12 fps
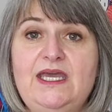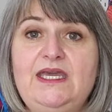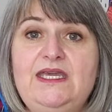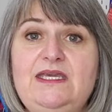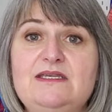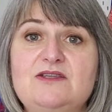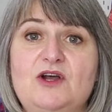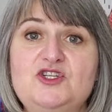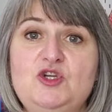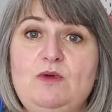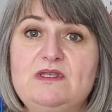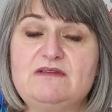He has got
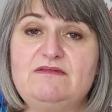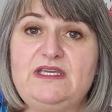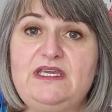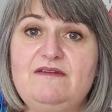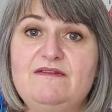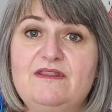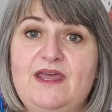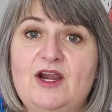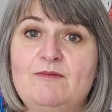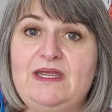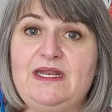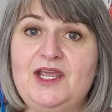two weeks of leave. They
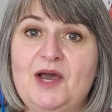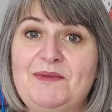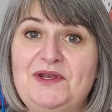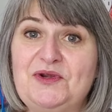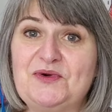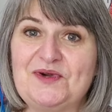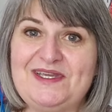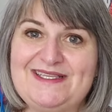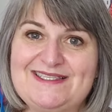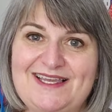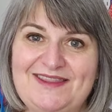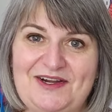are meeting up in
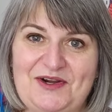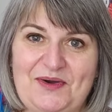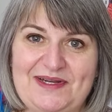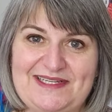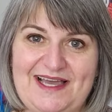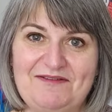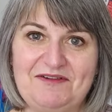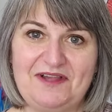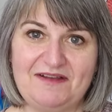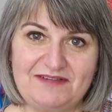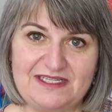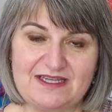Greece and they're going to have a
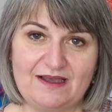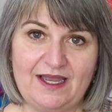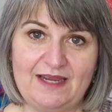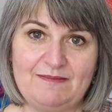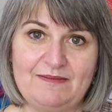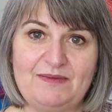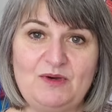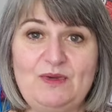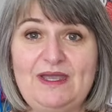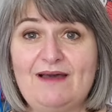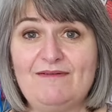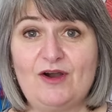lovely time, but
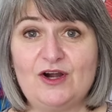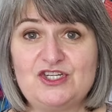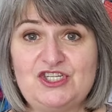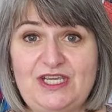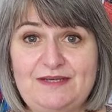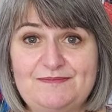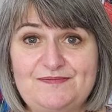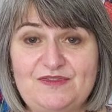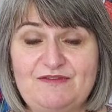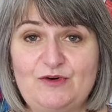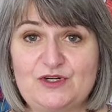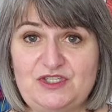we have Archie
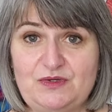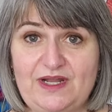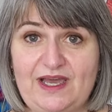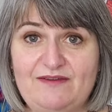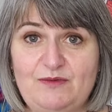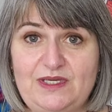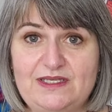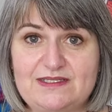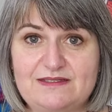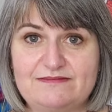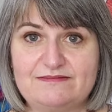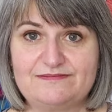for two and a half
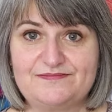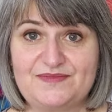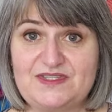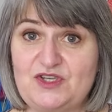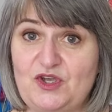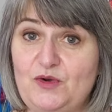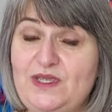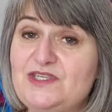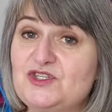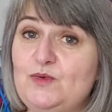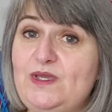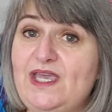weeks. So
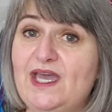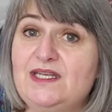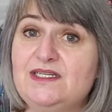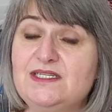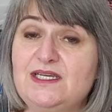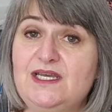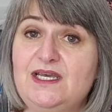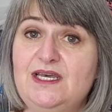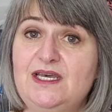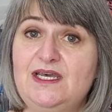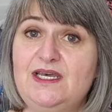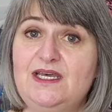Easter weekend,
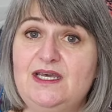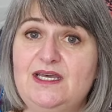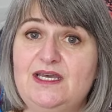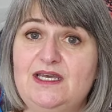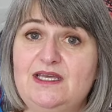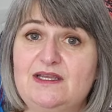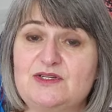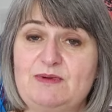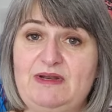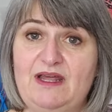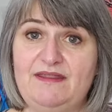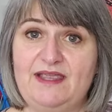there's going
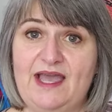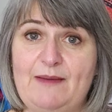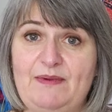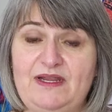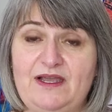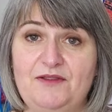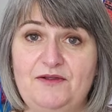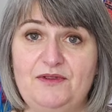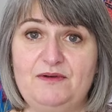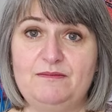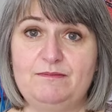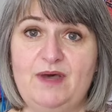to be nothing happening other
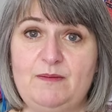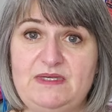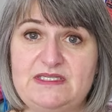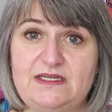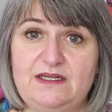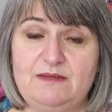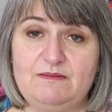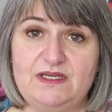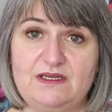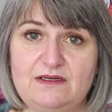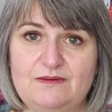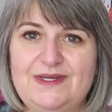than puppy sitting
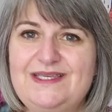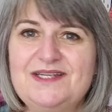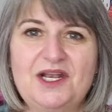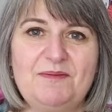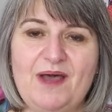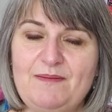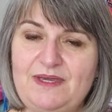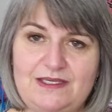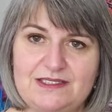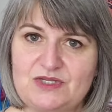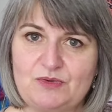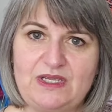because, well, he's not a puppy,
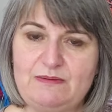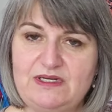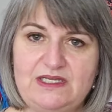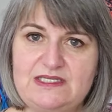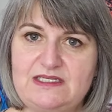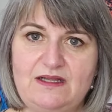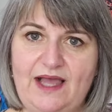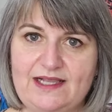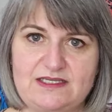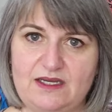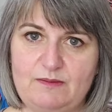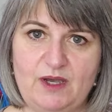he's three, but he still
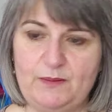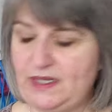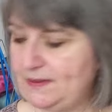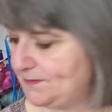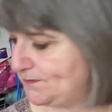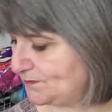acts like a puppy.